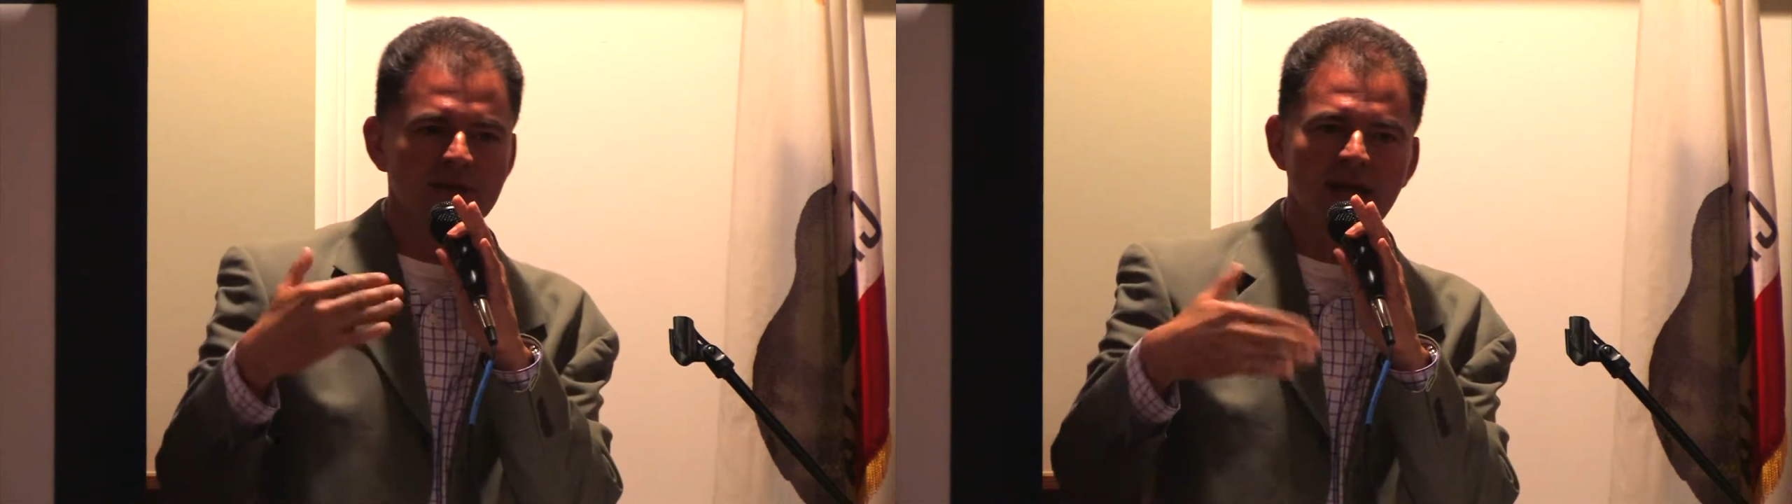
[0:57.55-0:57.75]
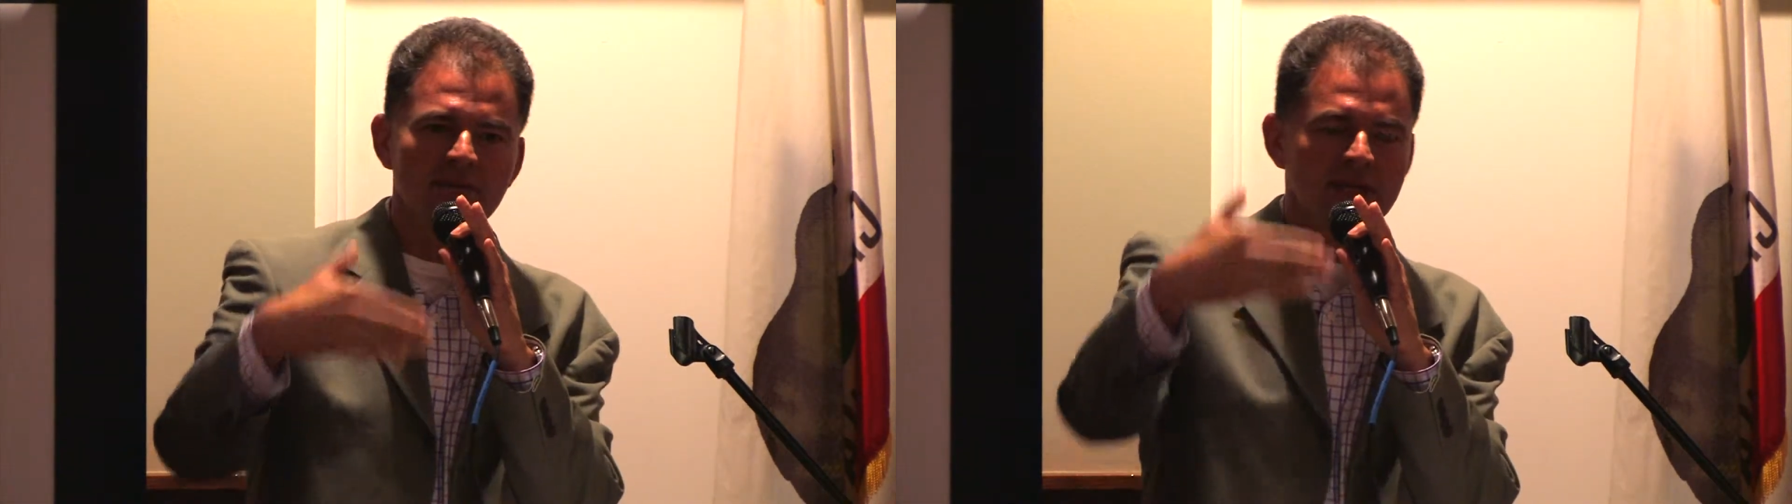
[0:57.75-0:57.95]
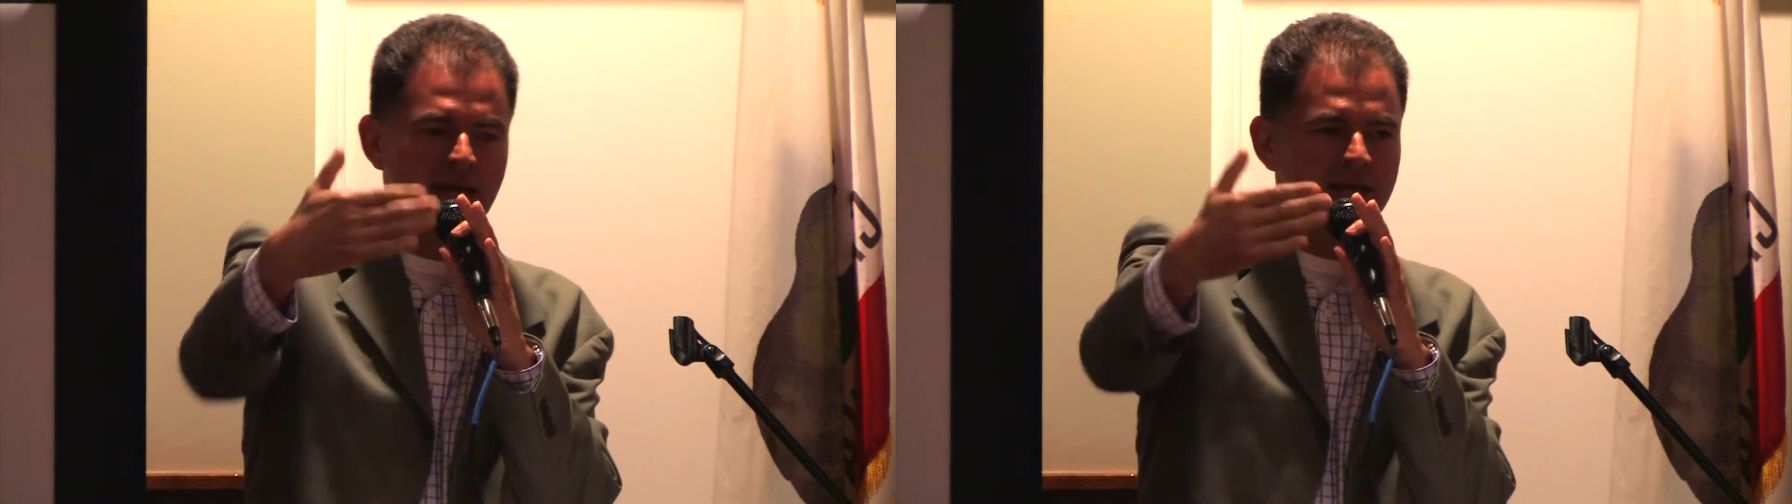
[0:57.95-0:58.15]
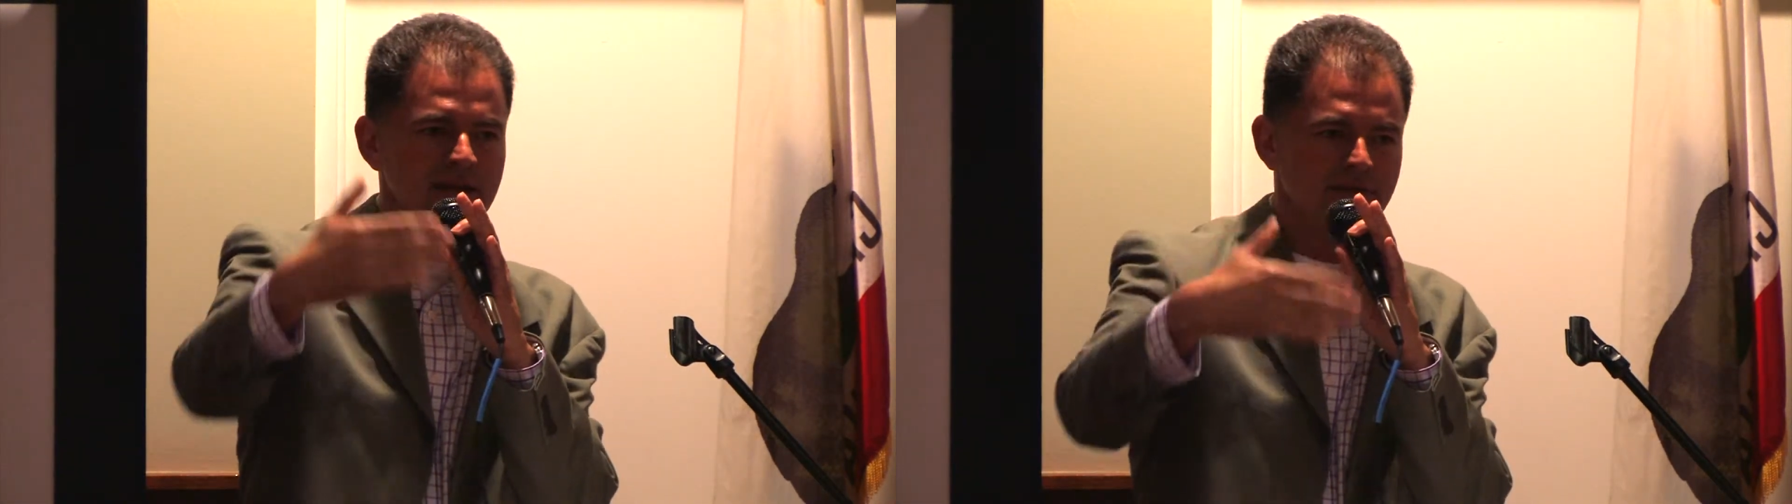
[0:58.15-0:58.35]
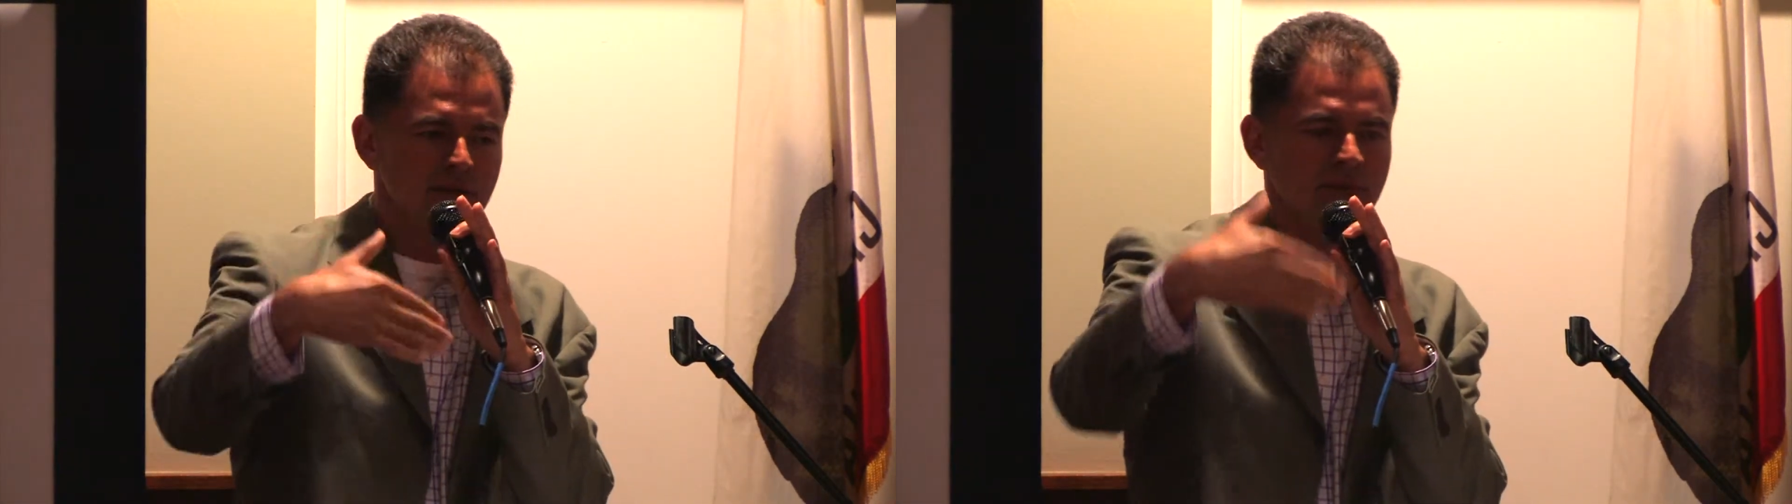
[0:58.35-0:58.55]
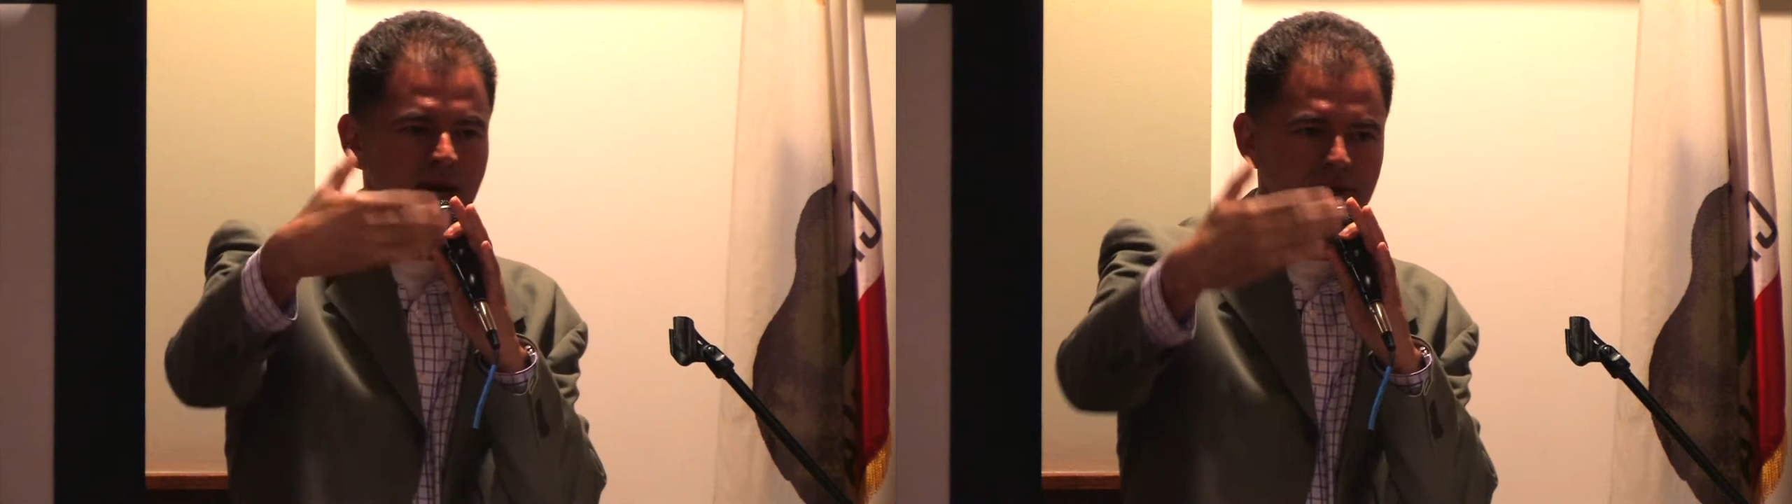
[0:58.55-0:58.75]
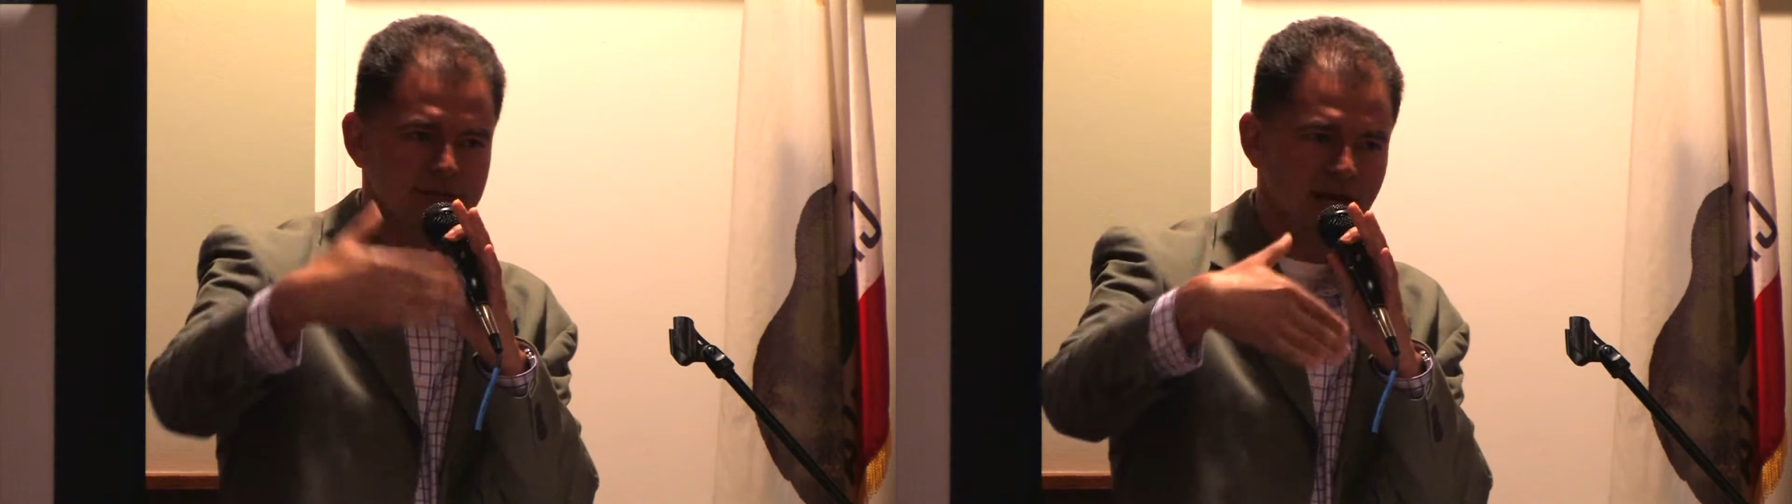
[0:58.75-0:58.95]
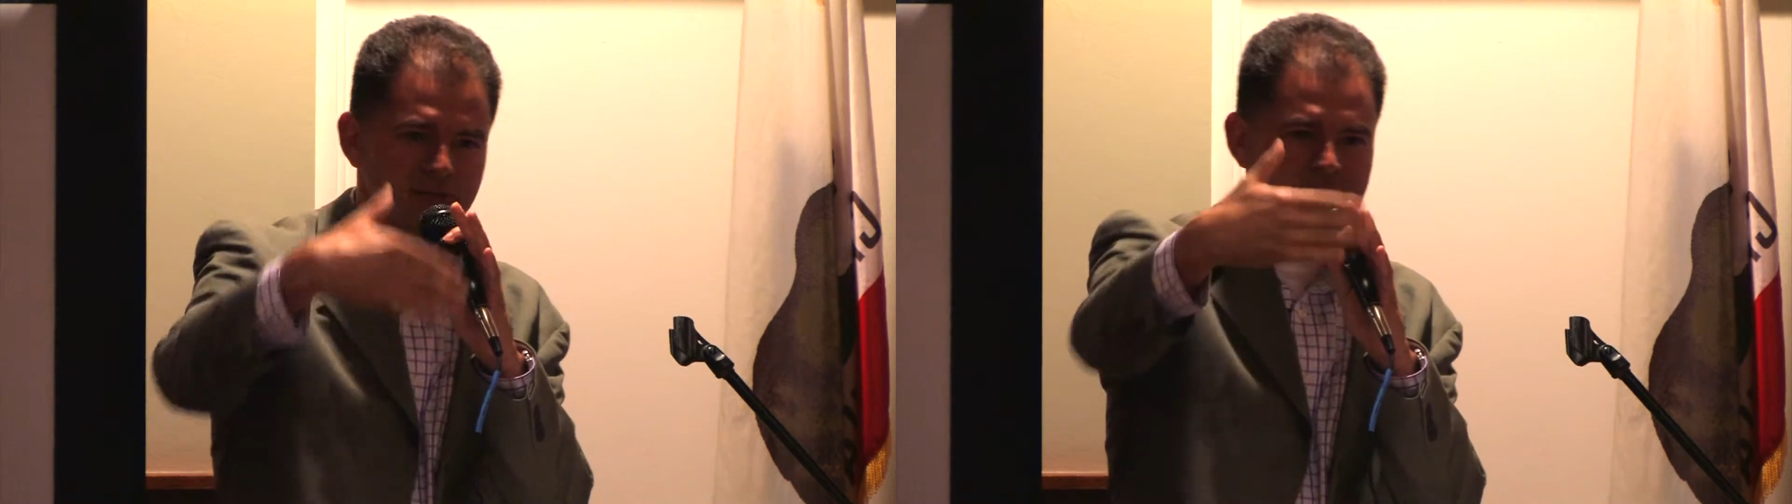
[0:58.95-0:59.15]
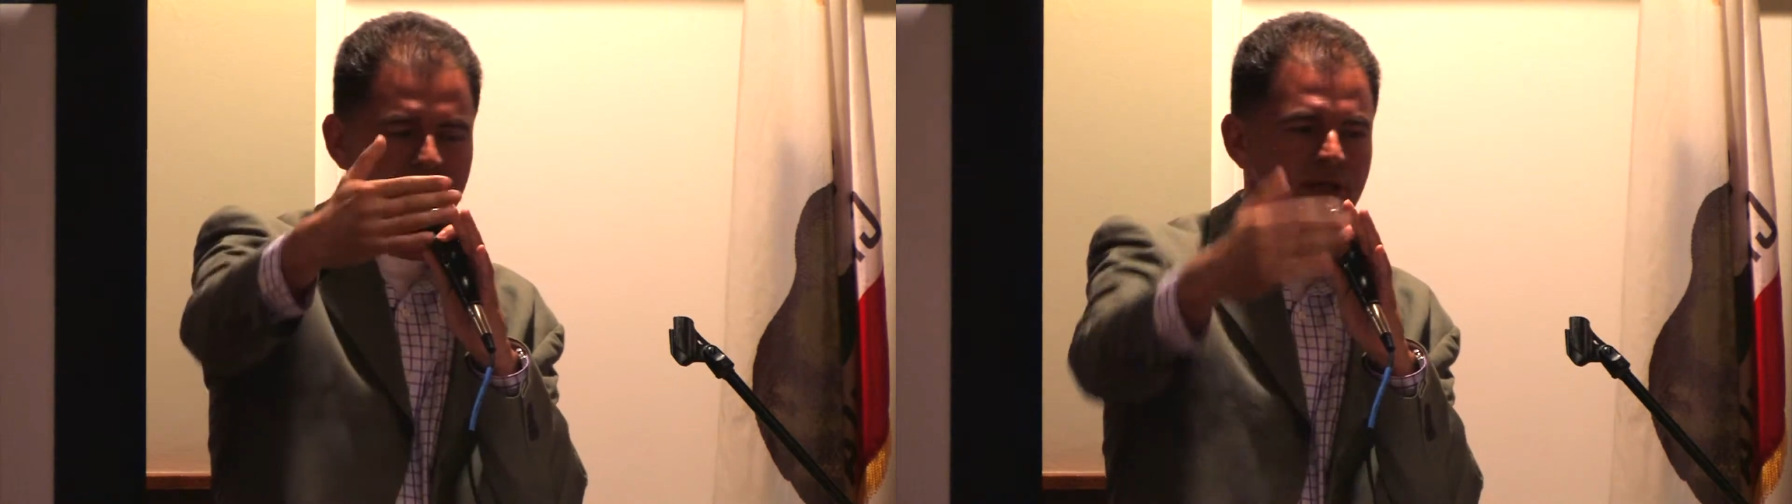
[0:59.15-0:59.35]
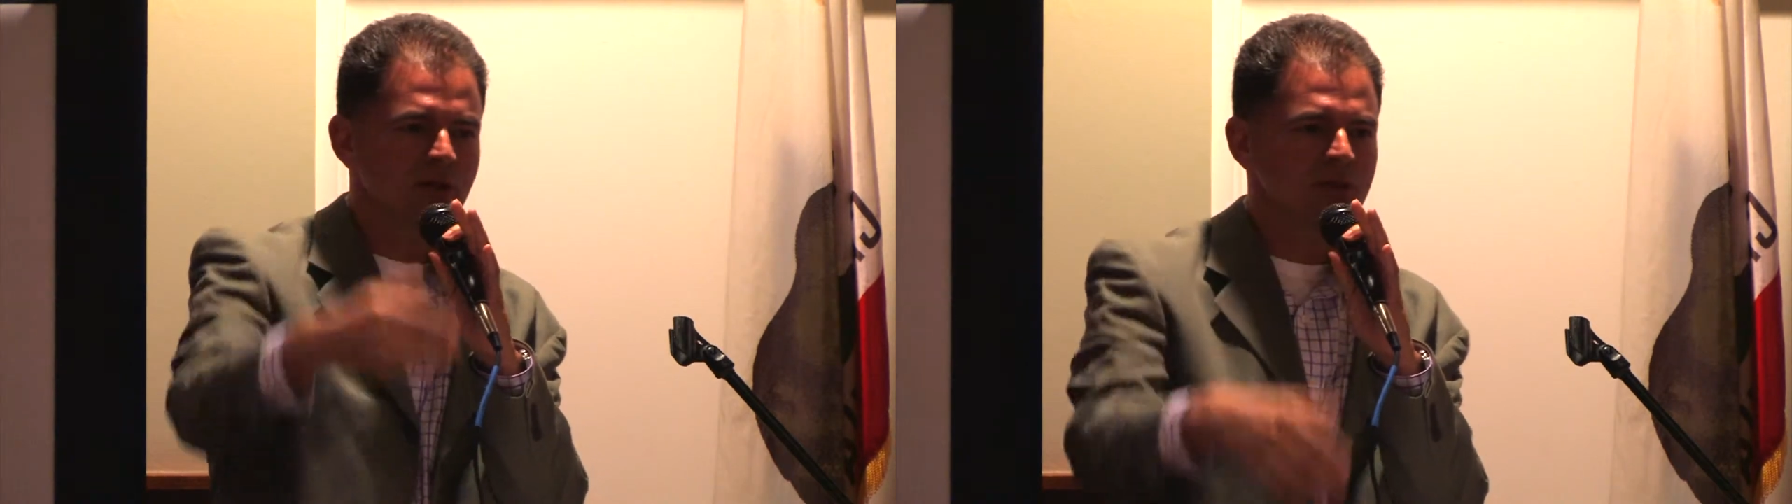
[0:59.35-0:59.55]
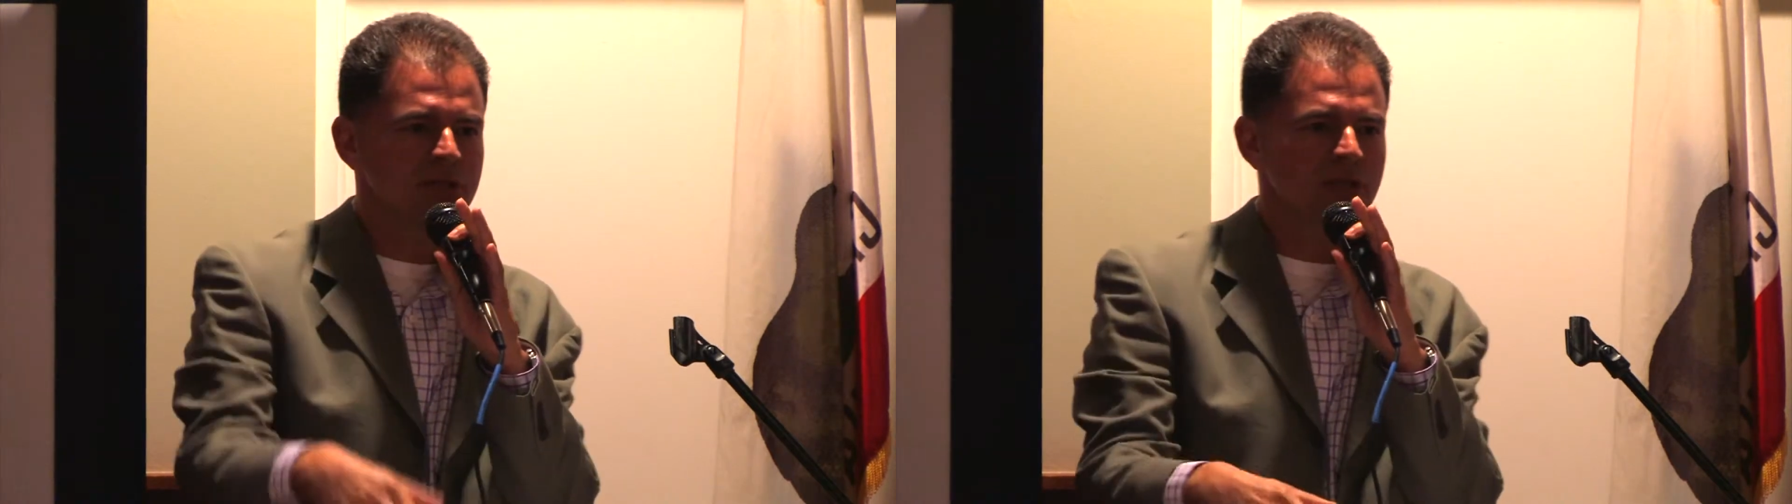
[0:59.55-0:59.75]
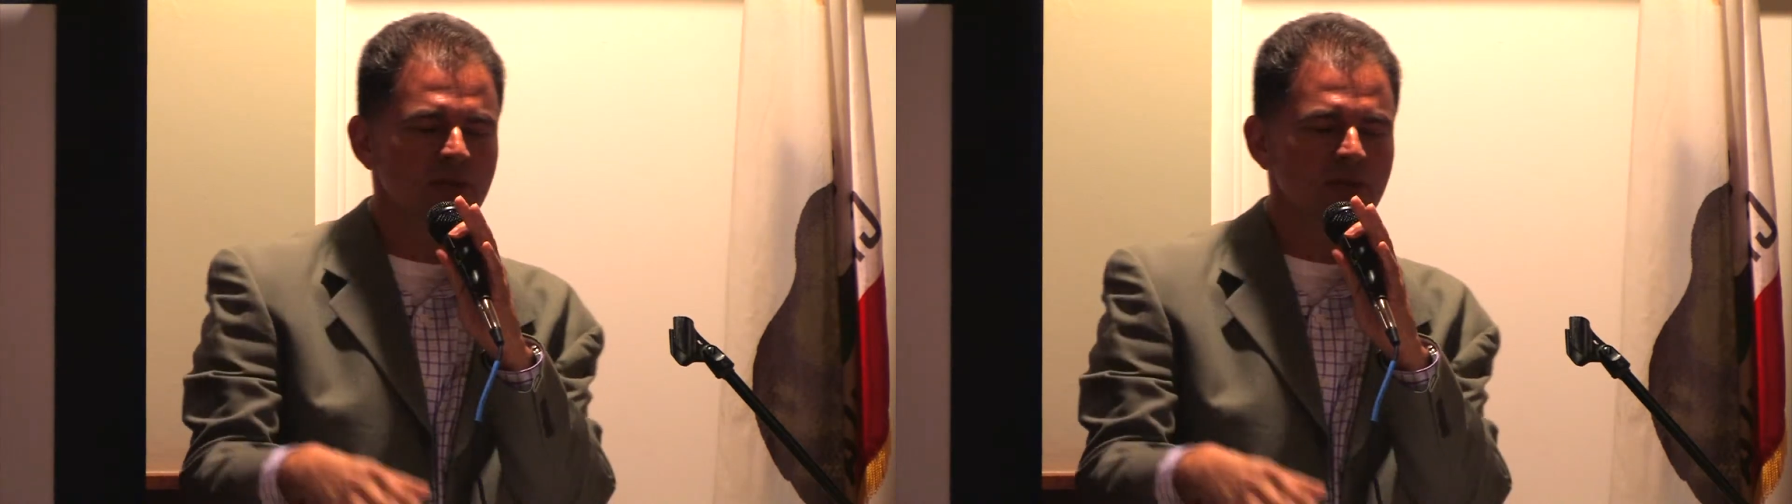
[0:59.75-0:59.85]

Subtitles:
navigated a few miles outside the ocean,